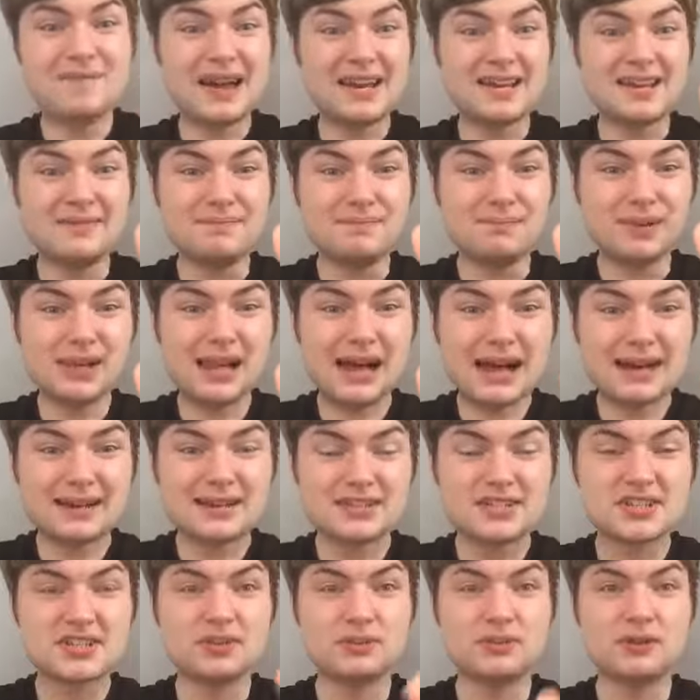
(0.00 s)
Men in Black
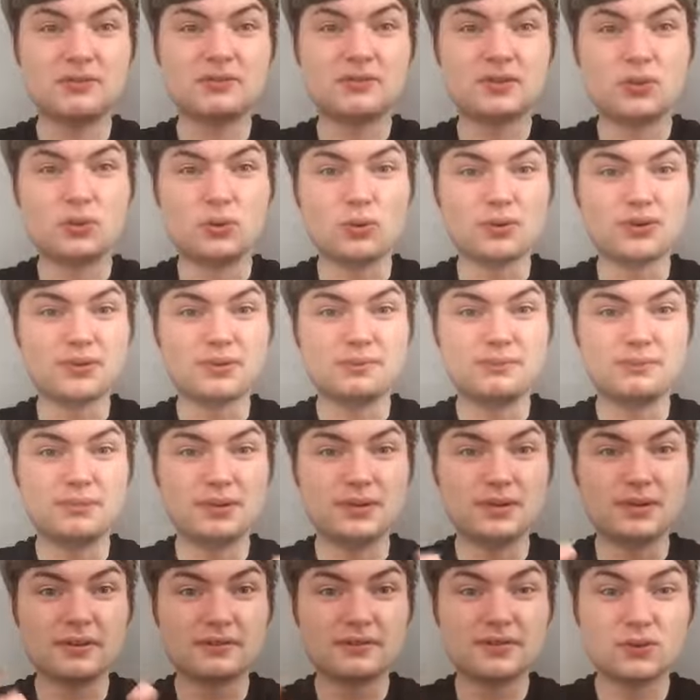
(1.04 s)
2, of course.
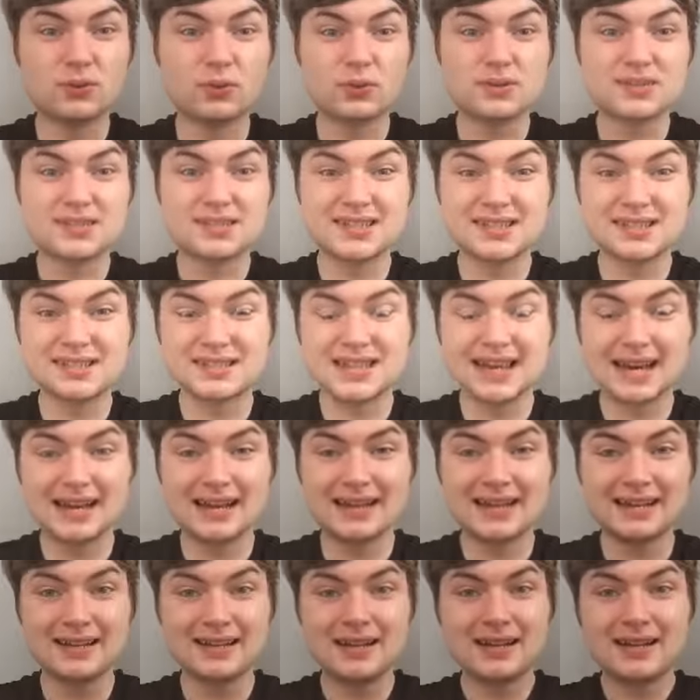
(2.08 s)
But of course,
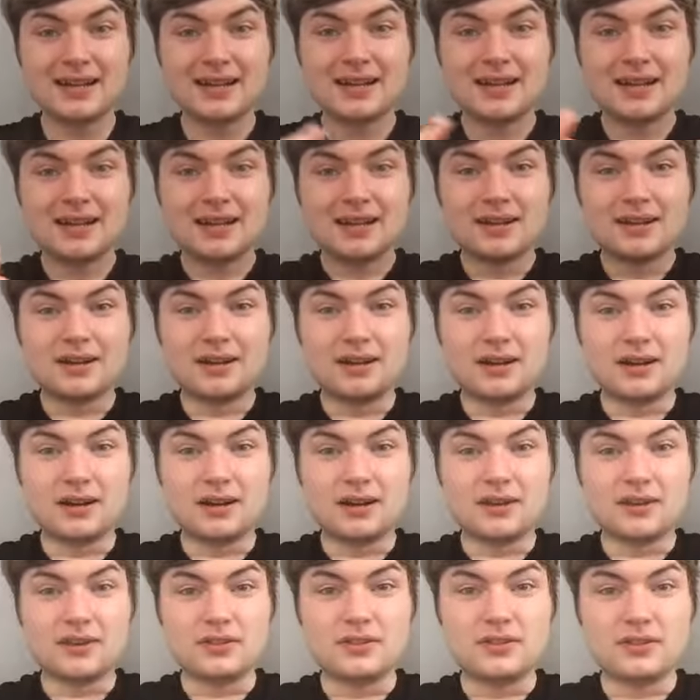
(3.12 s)
today,
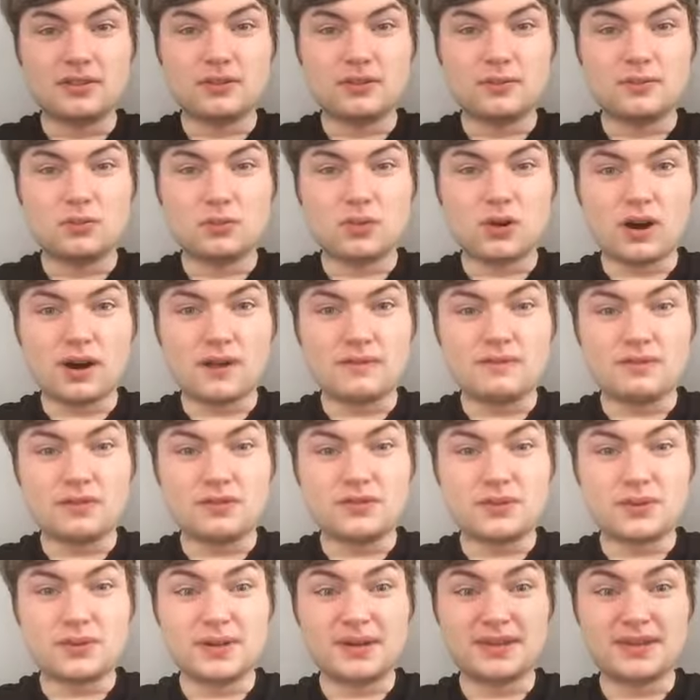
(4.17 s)
I'm
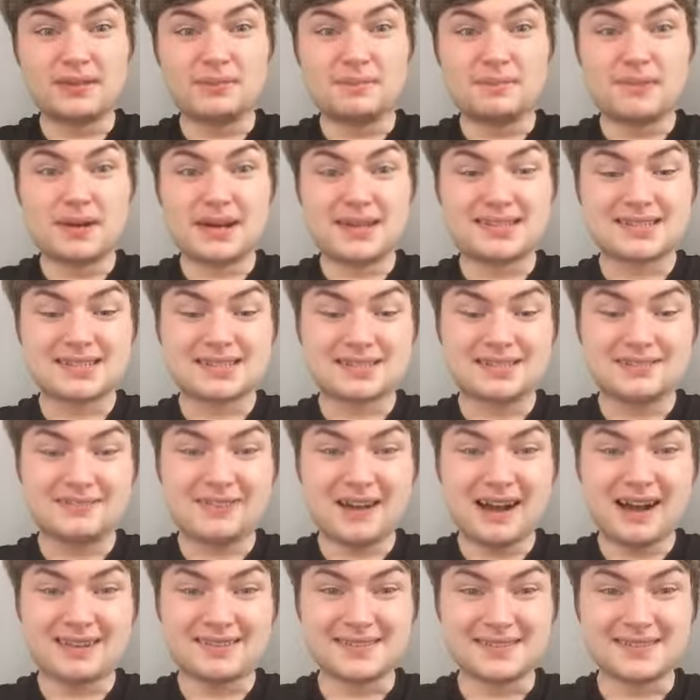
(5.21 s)
reviewing the best
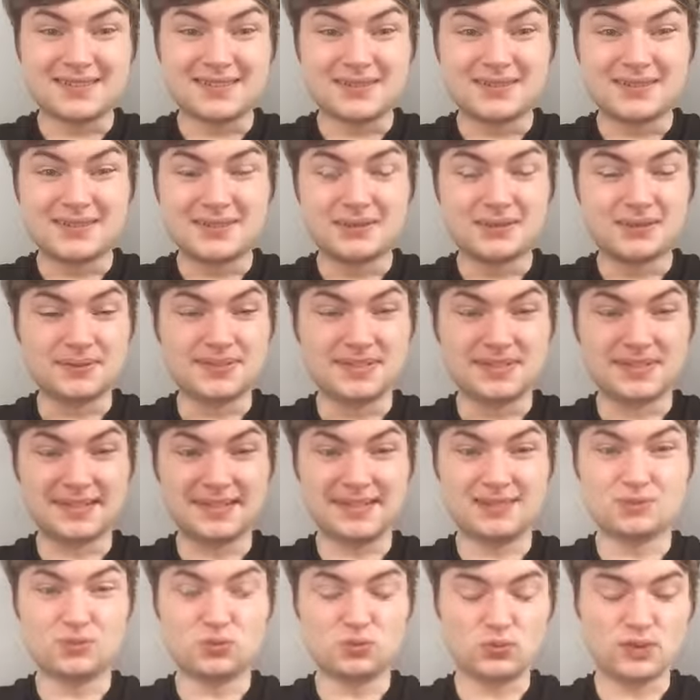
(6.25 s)
2002
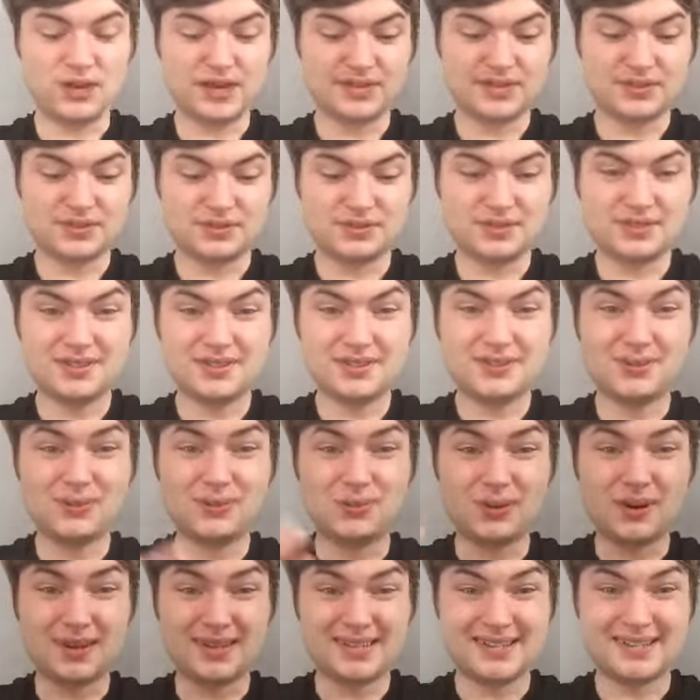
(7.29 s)
sequel, which you
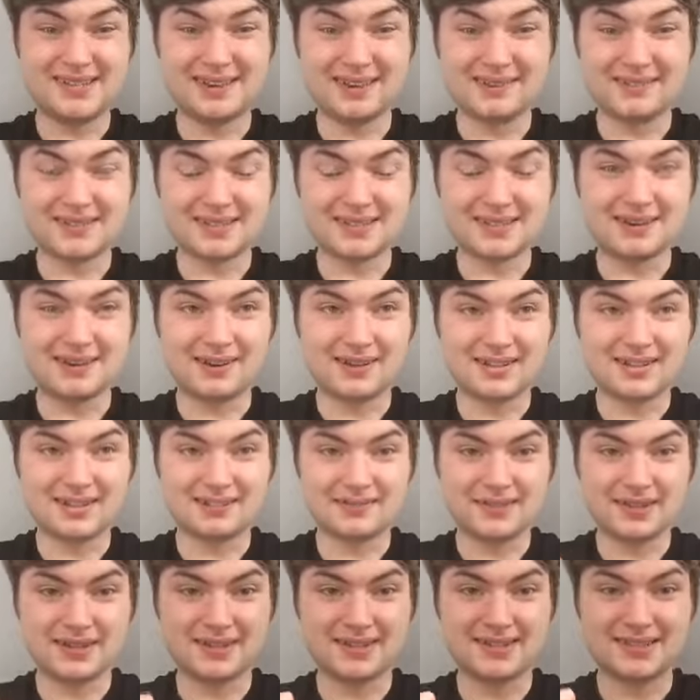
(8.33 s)
already know the
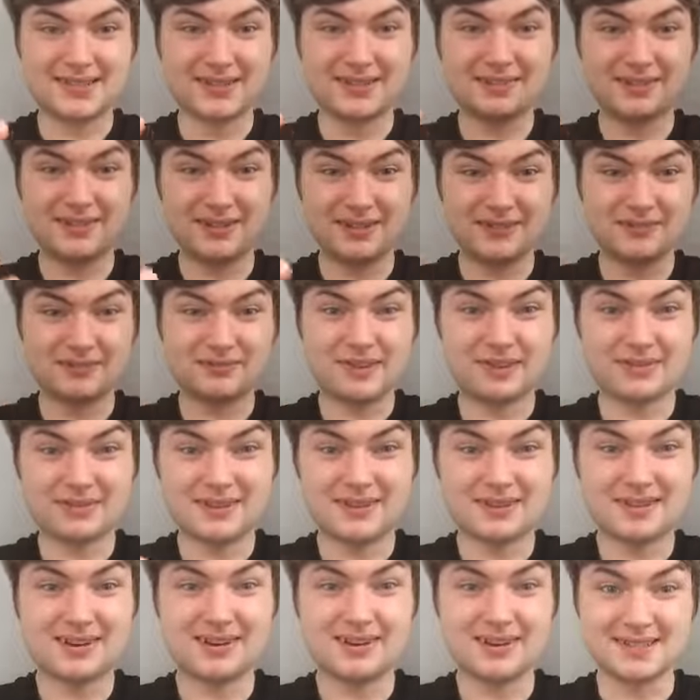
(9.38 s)
title of it, considering you've read
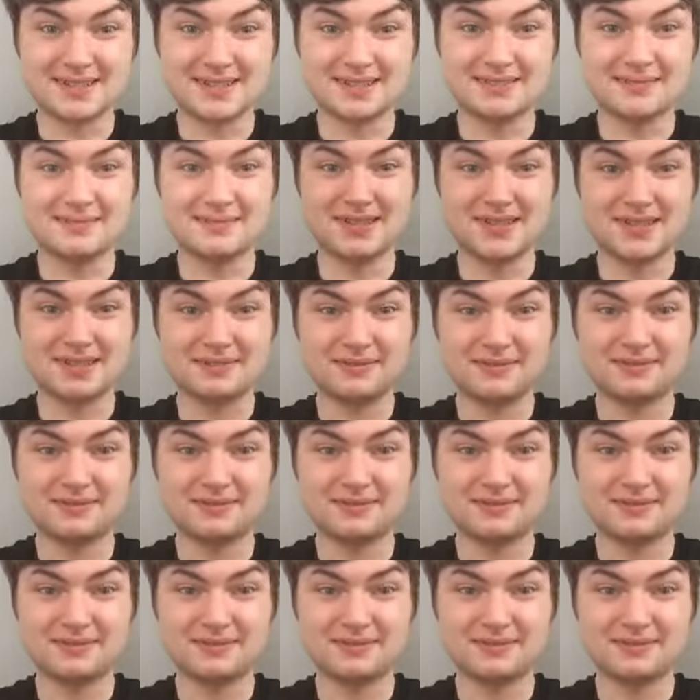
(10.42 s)
the title of this